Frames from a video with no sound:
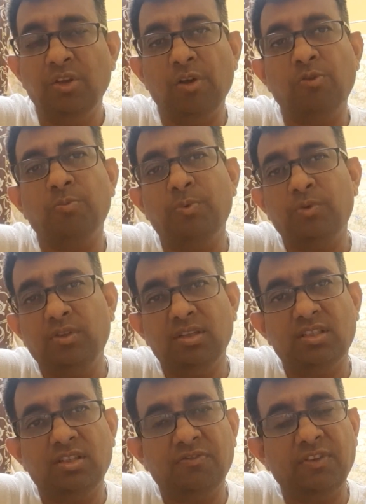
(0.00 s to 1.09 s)
You have to put the
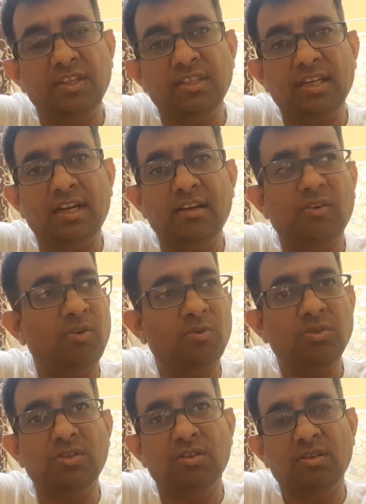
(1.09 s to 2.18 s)
stuff inside,
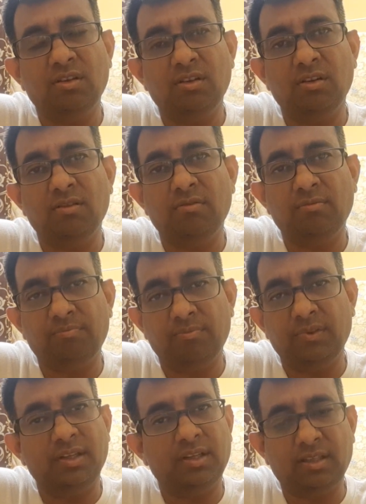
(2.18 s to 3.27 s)
close that
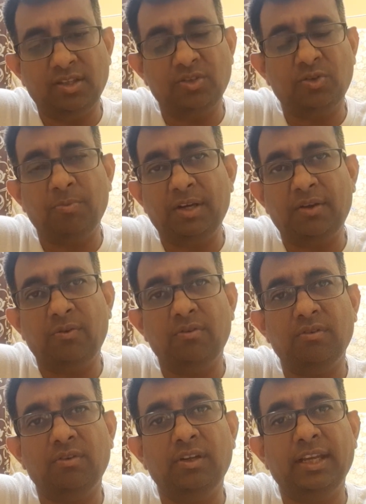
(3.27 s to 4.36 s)
instrument
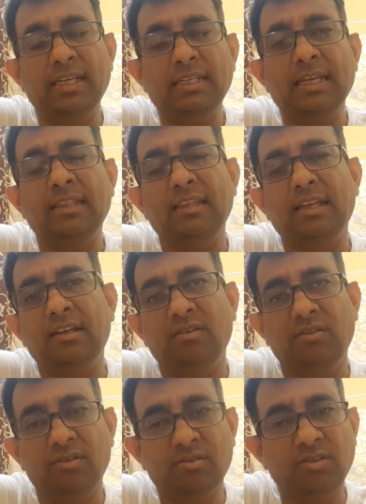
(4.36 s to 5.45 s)
gate, and then
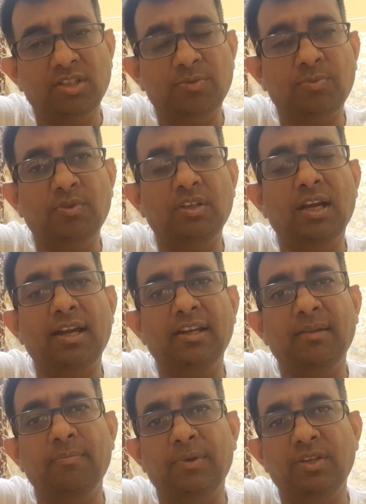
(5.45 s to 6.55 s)
just put the high
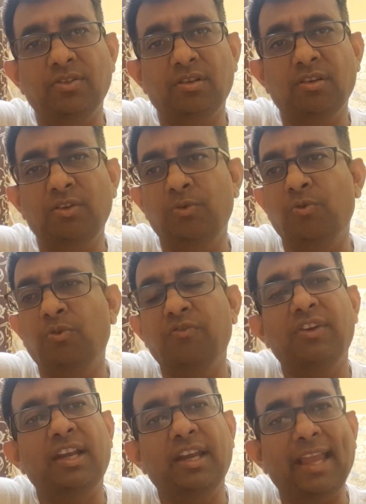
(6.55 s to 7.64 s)
temperature. You don't
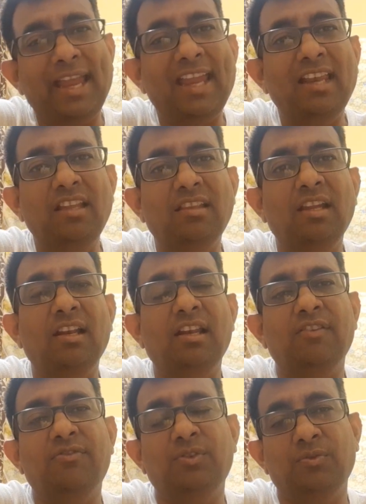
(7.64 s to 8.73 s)
find anything
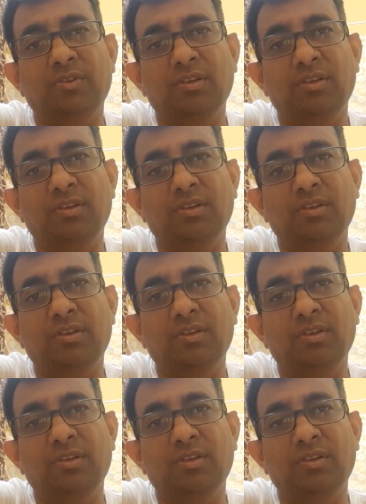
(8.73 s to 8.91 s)
left over.